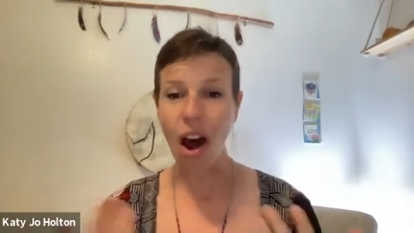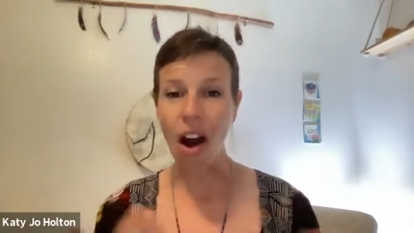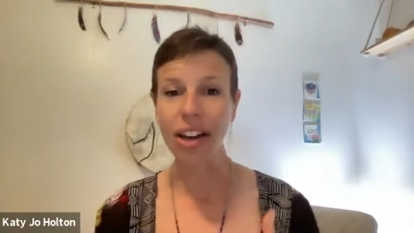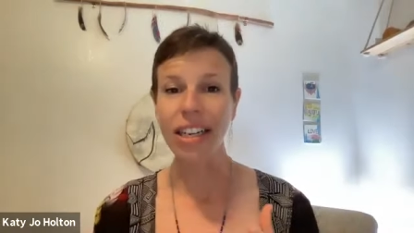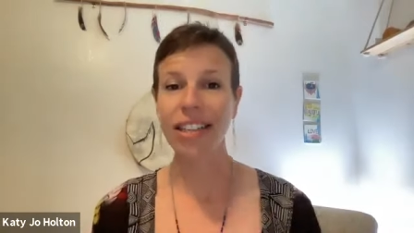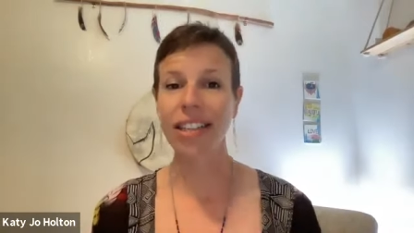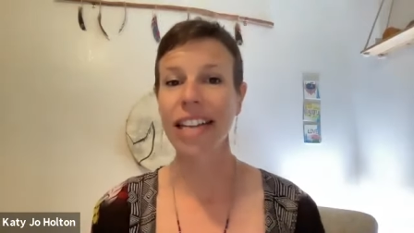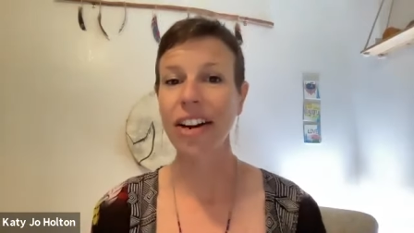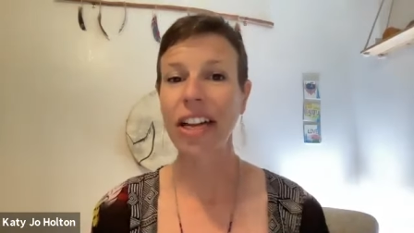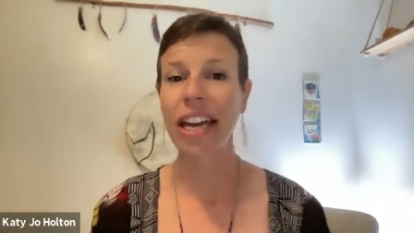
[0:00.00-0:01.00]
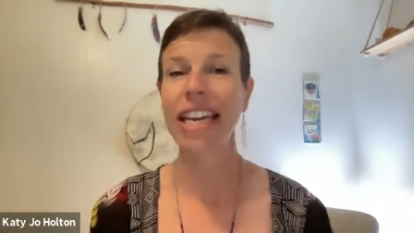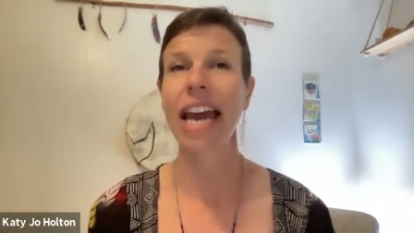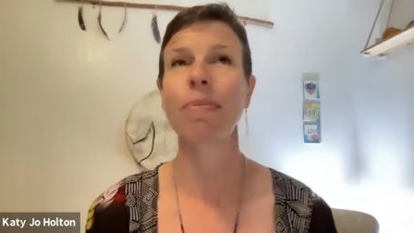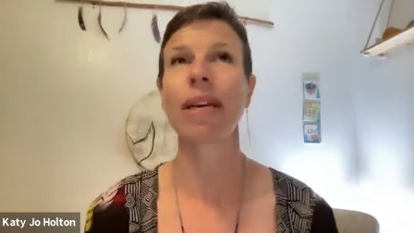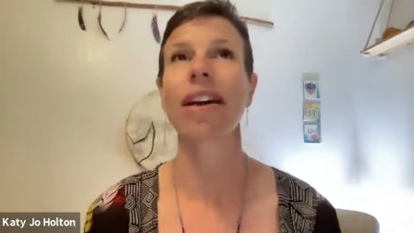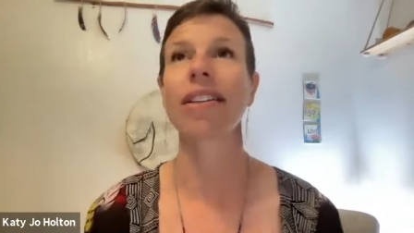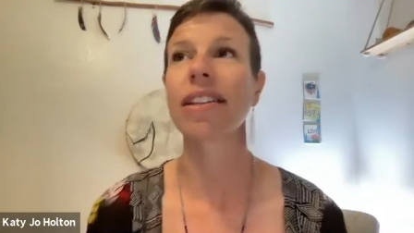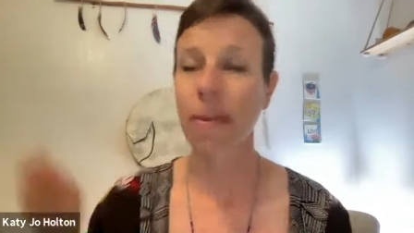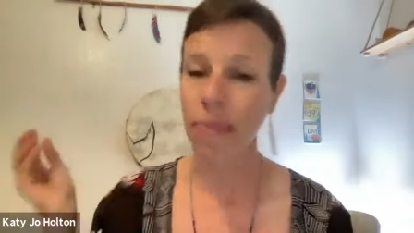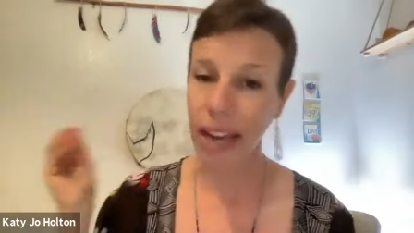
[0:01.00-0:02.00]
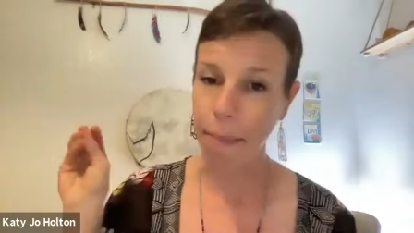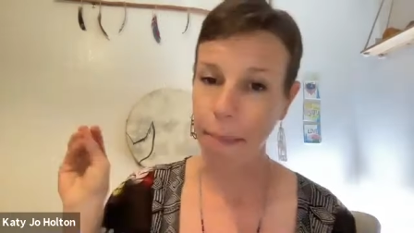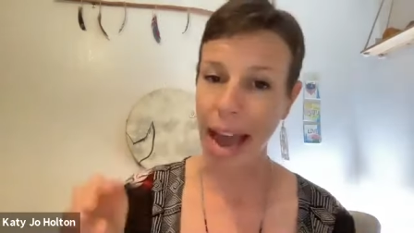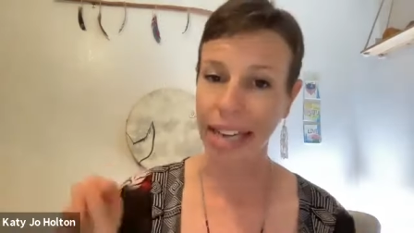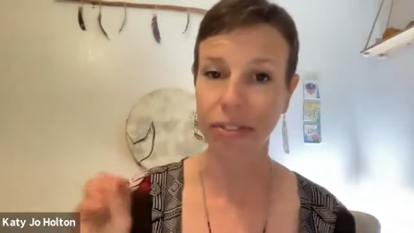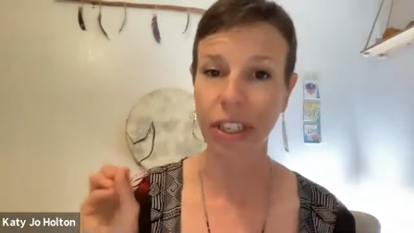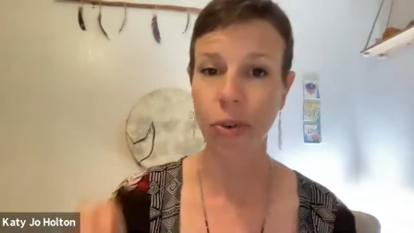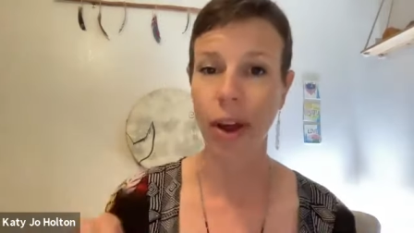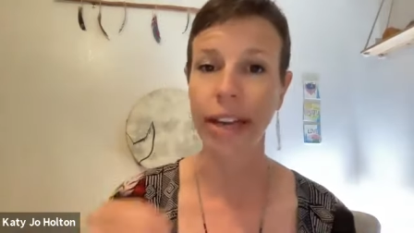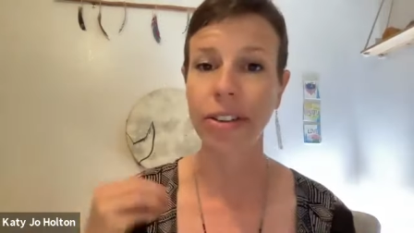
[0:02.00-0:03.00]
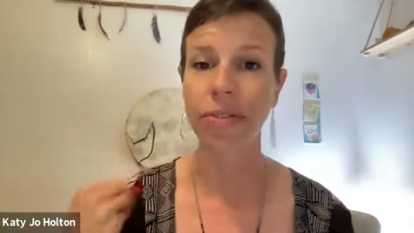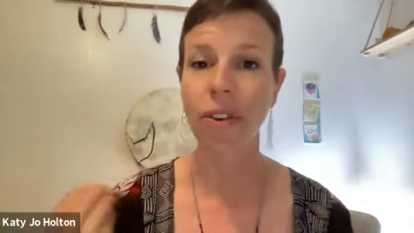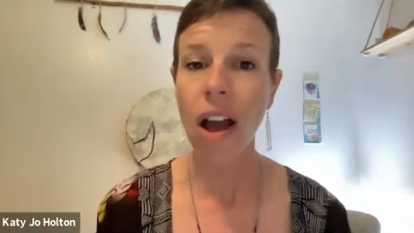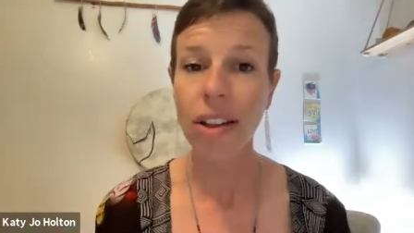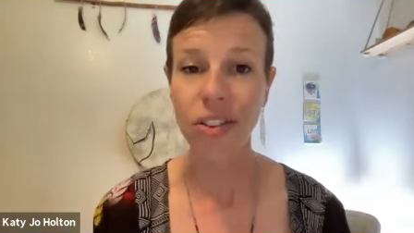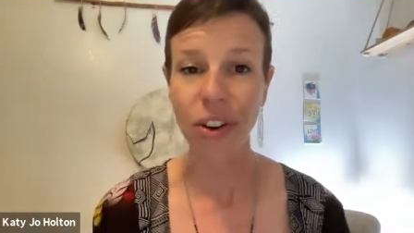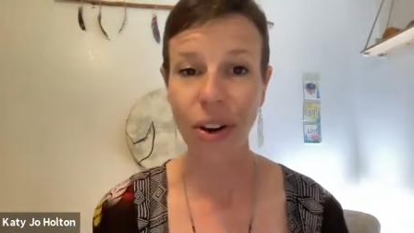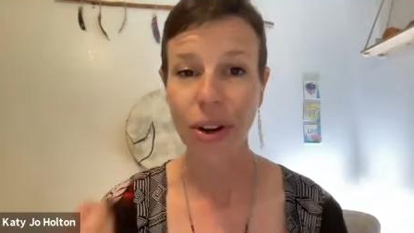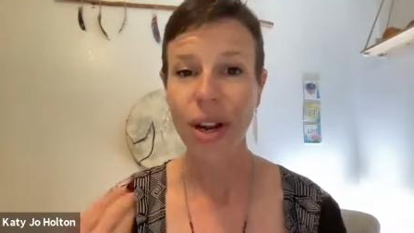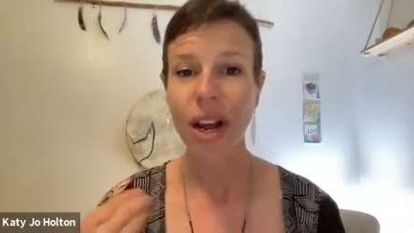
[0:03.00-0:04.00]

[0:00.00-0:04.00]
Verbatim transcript: aren't necessarily, again, because it's something I'm actively trying to foster,